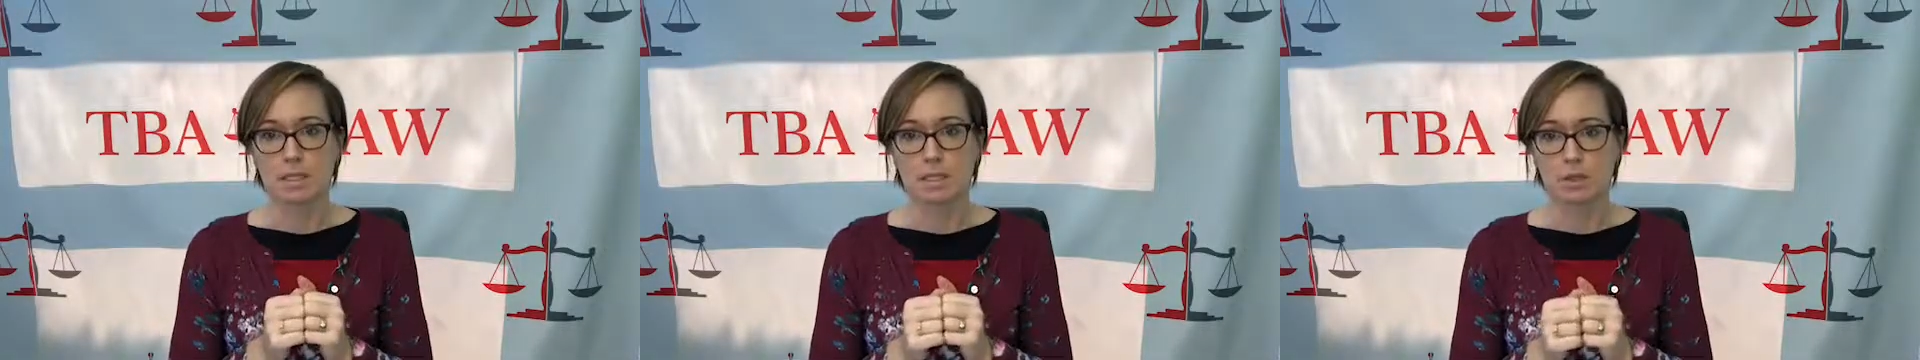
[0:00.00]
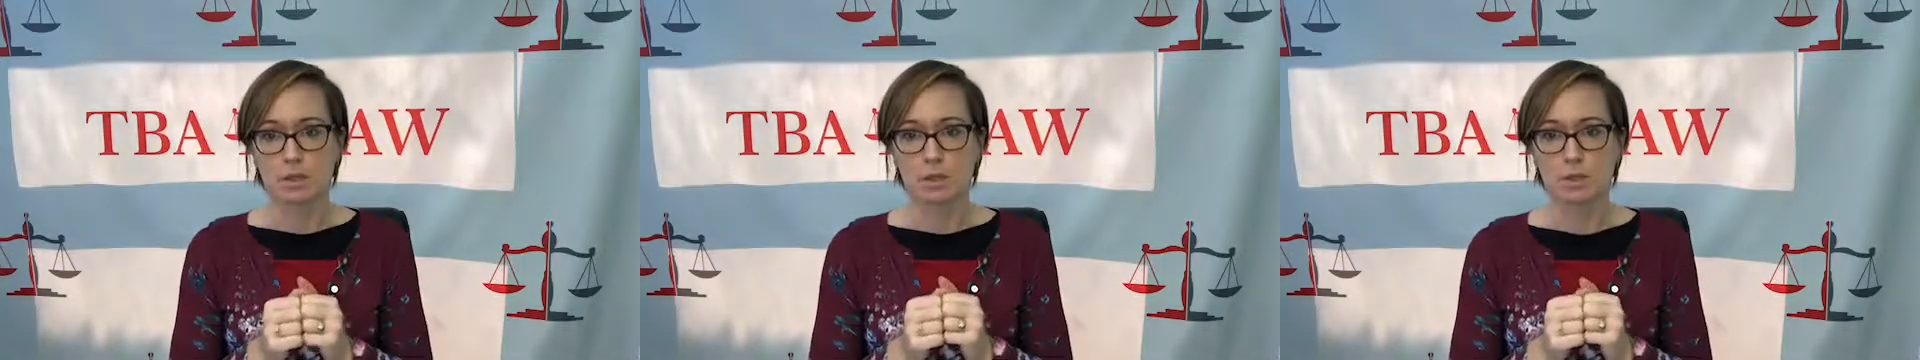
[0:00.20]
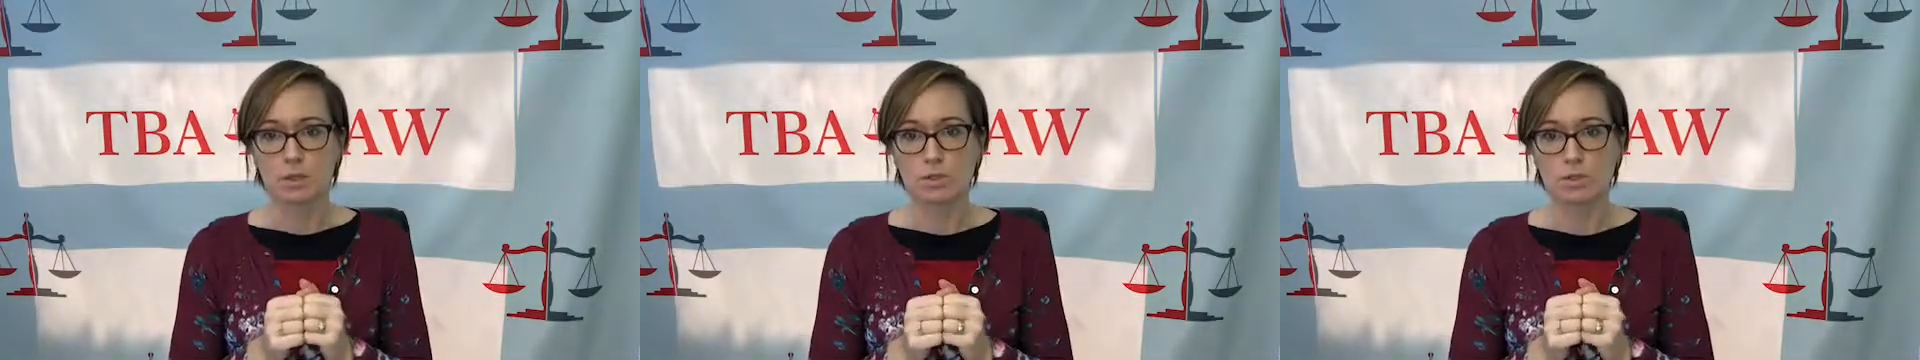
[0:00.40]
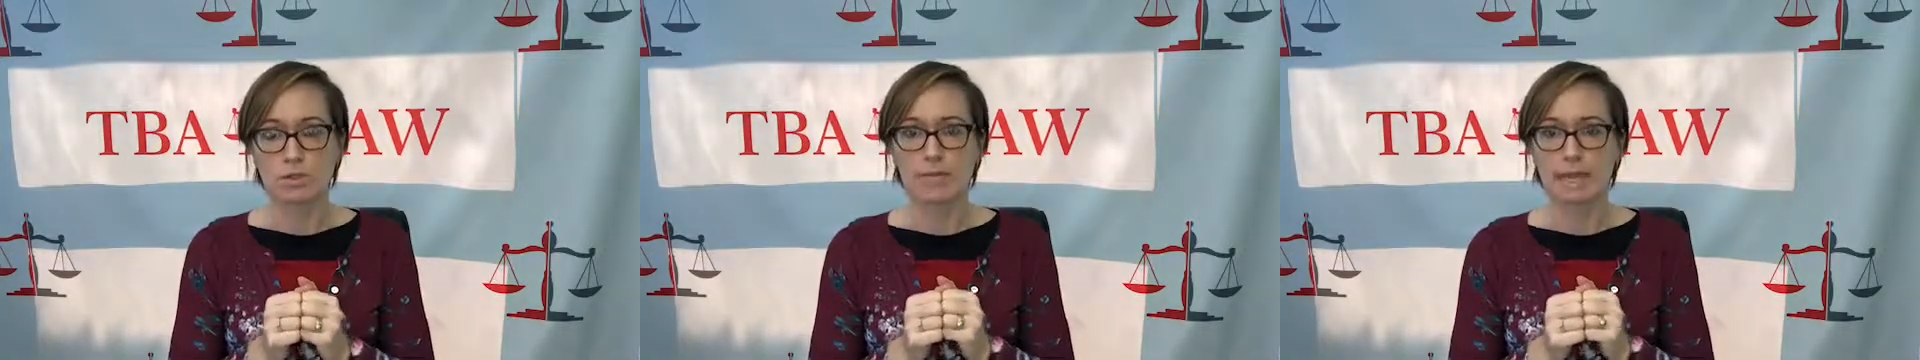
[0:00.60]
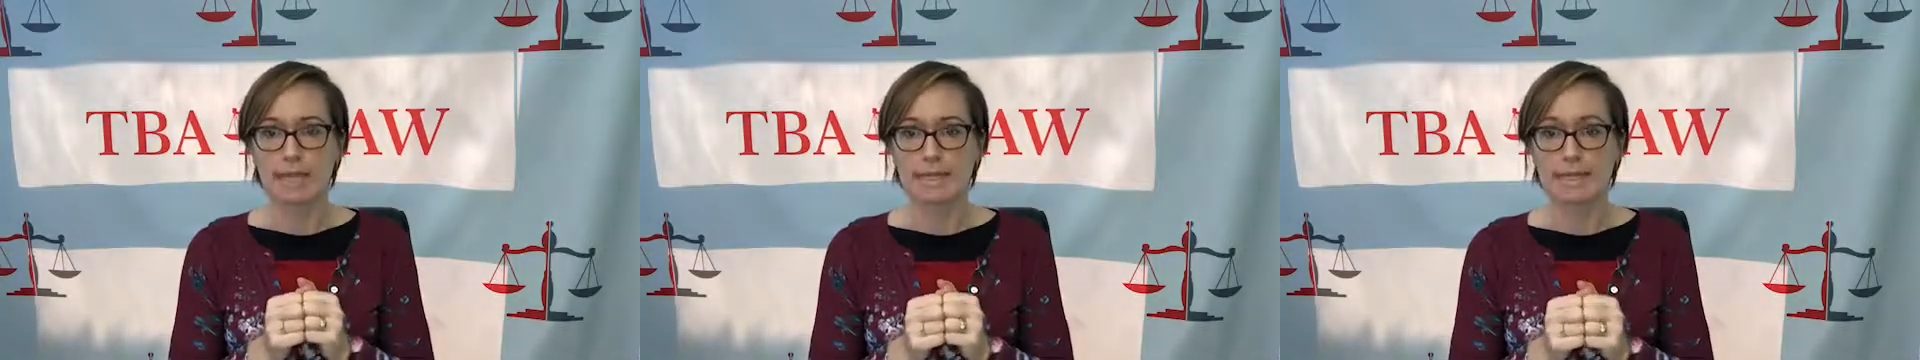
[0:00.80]
laws
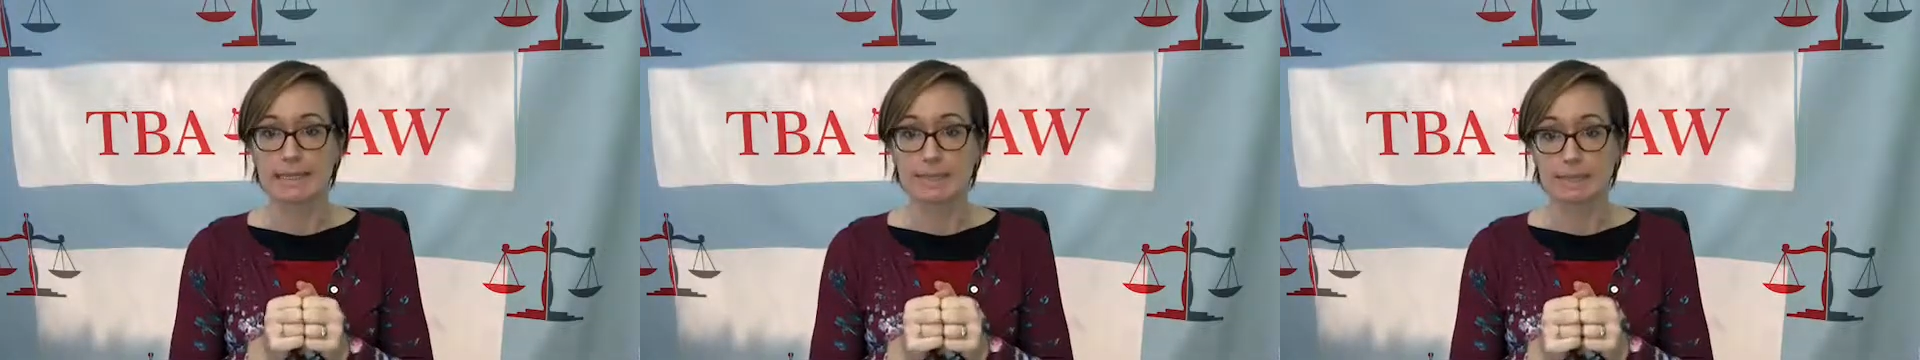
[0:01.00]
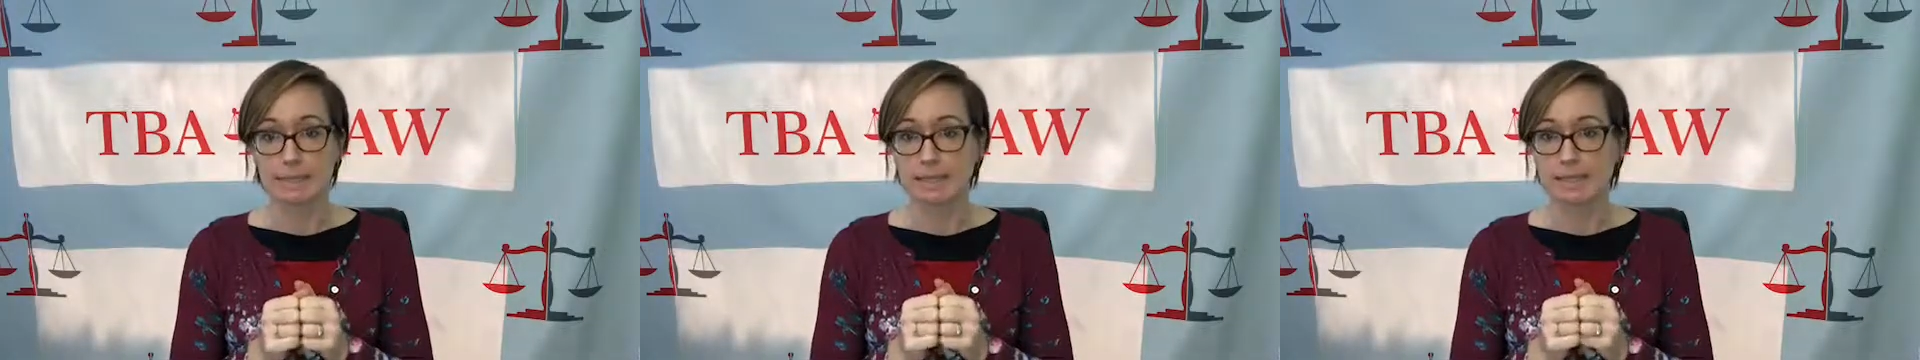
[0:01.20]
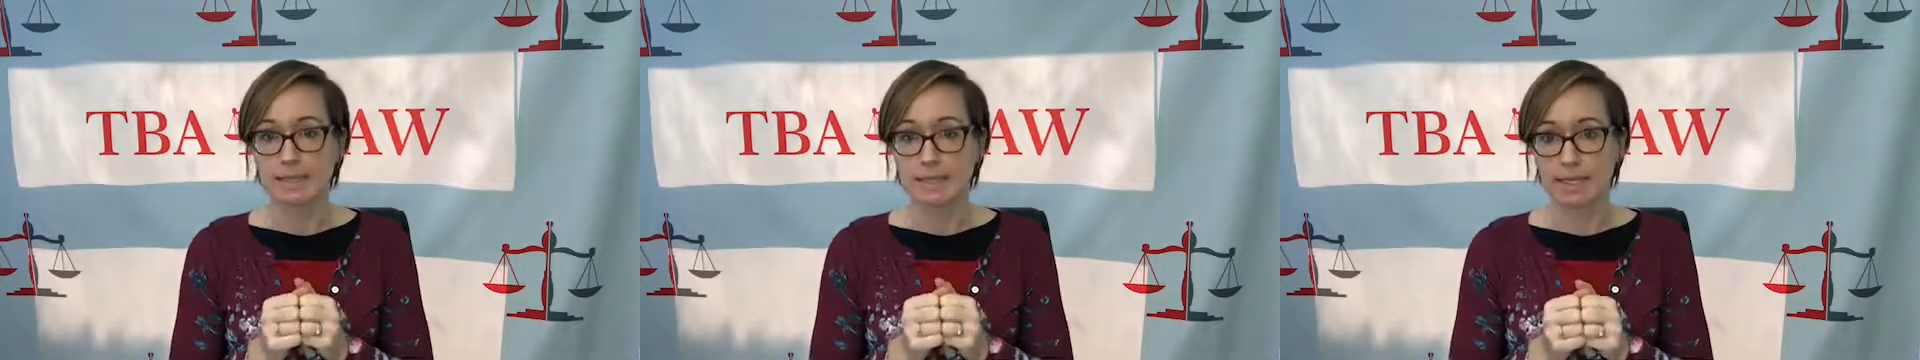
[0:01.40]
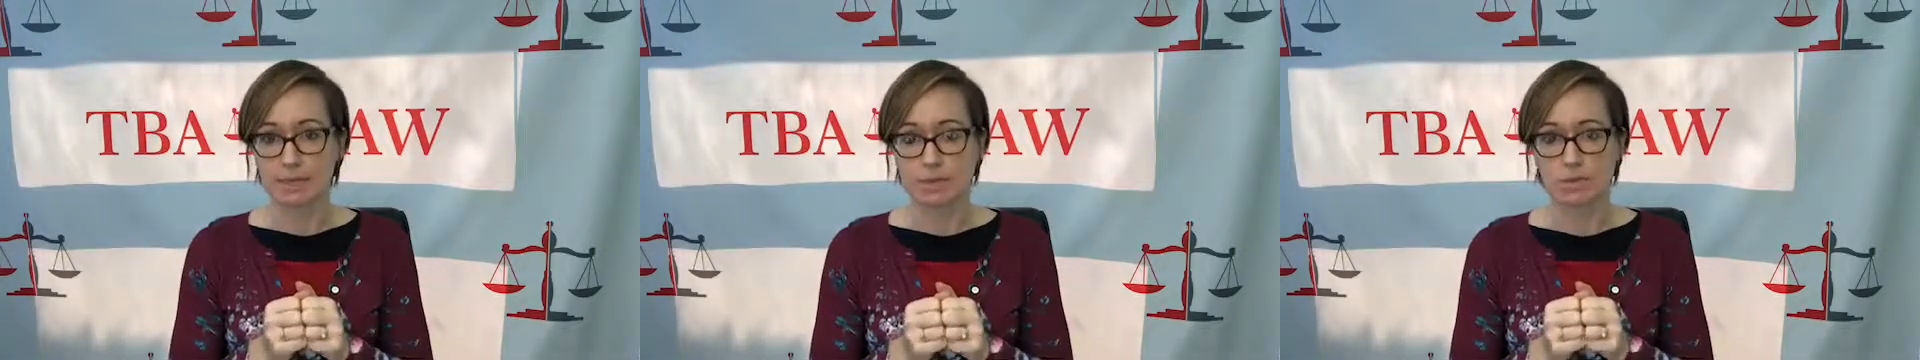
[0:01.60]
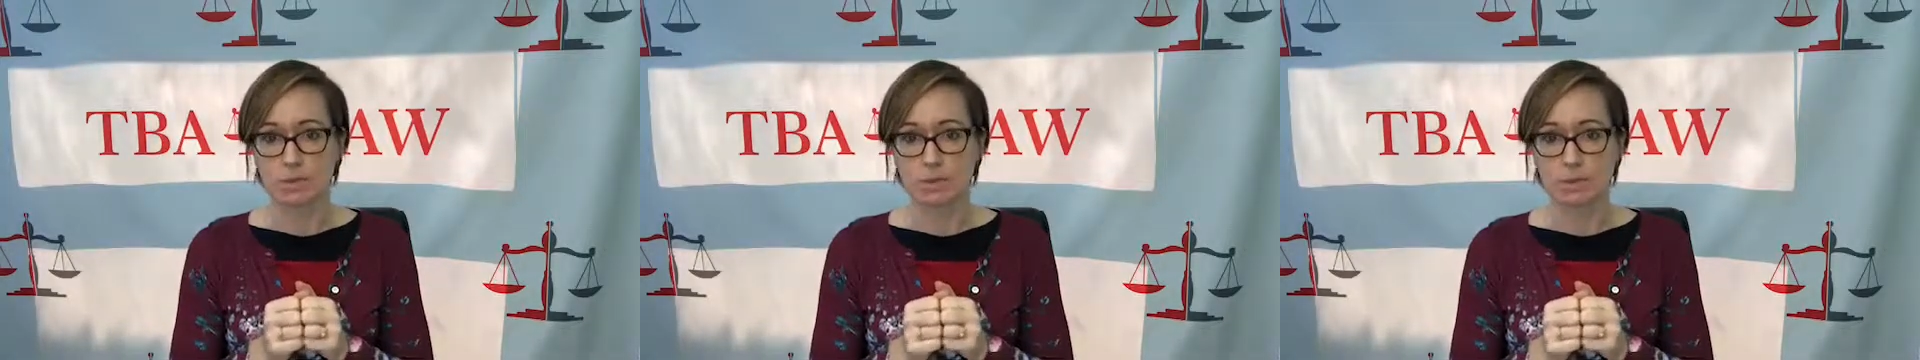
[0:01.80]
around living
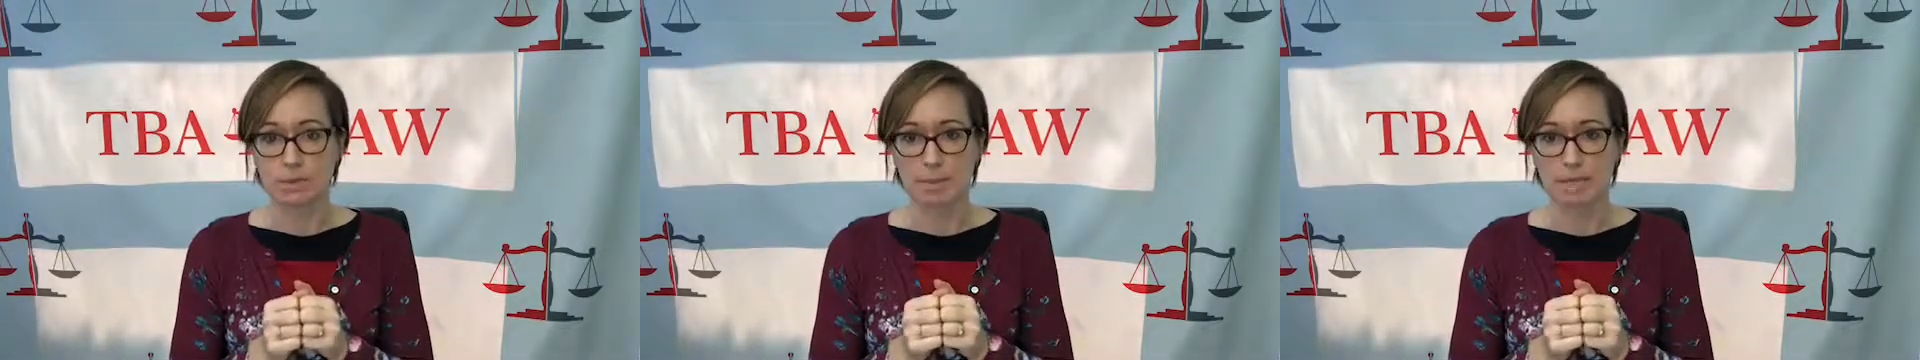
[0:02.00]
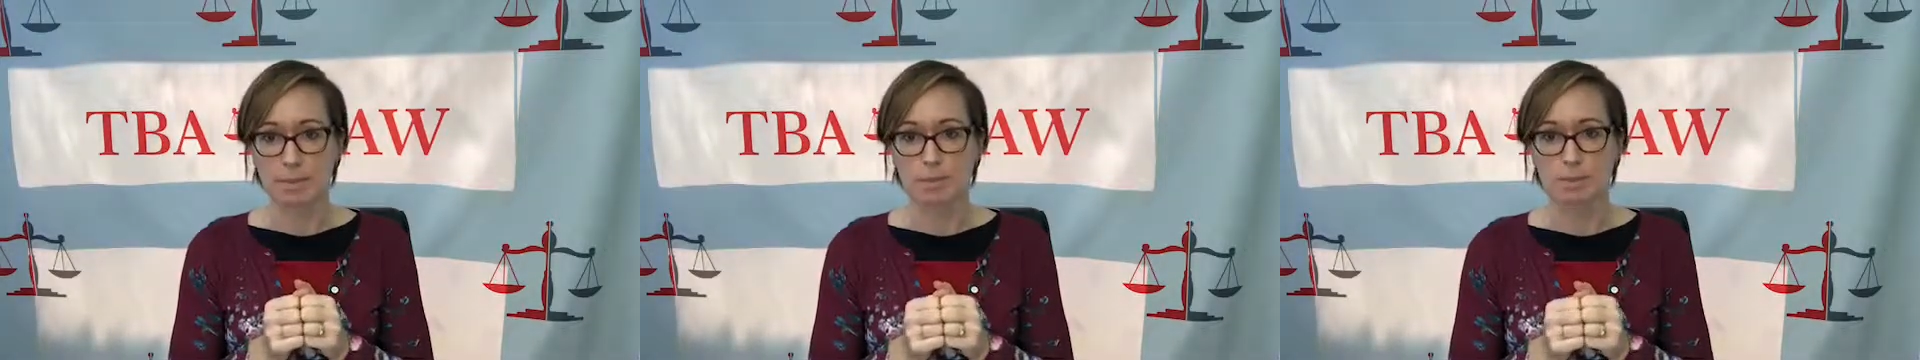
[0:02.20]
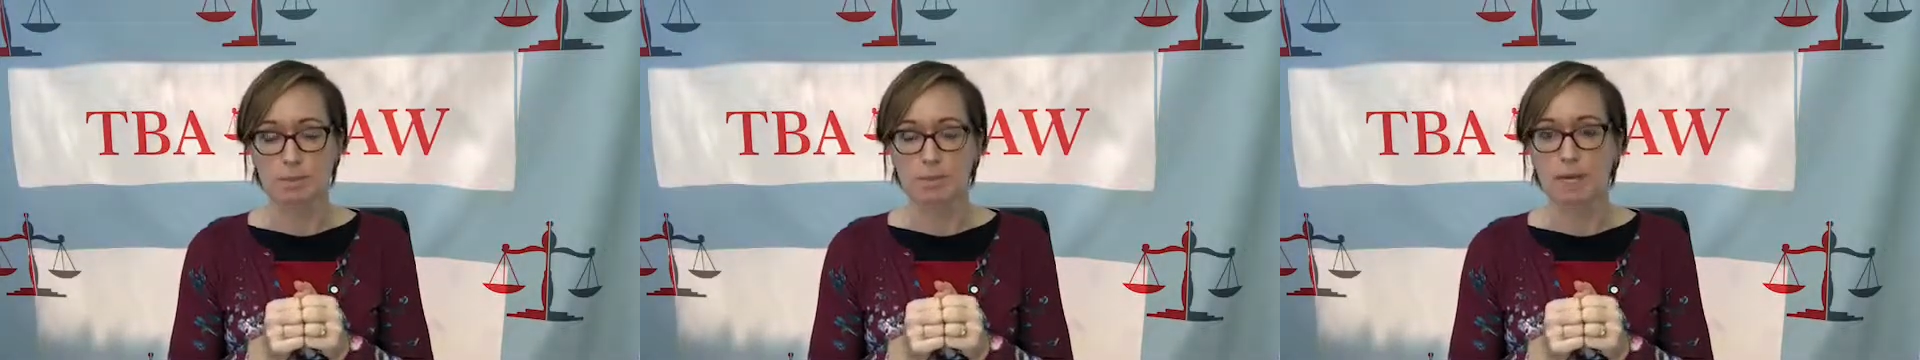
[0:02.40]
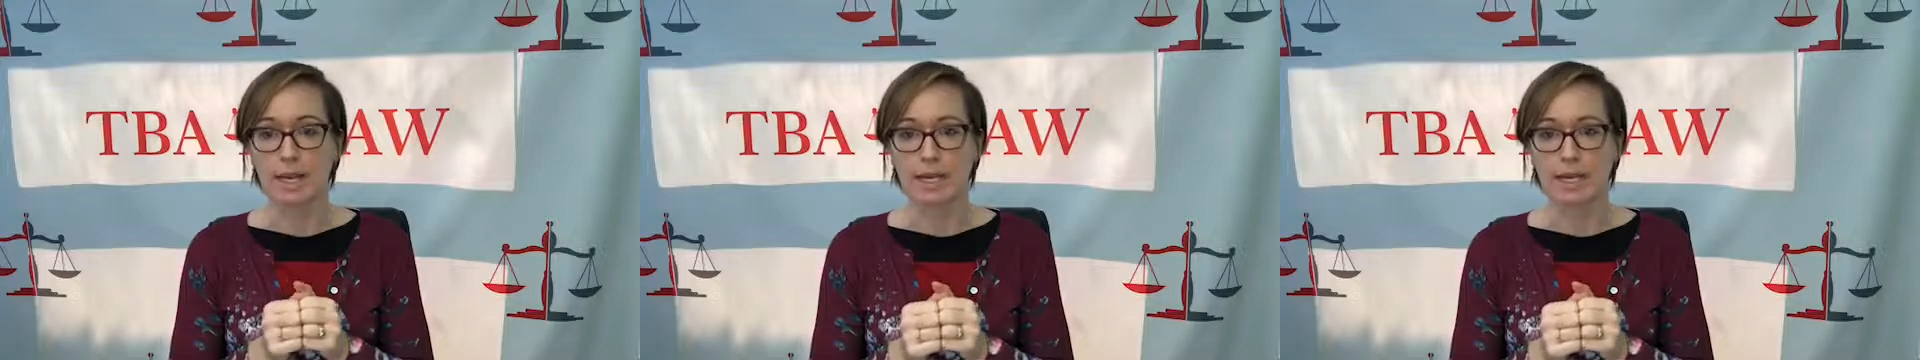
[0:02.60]
next door to people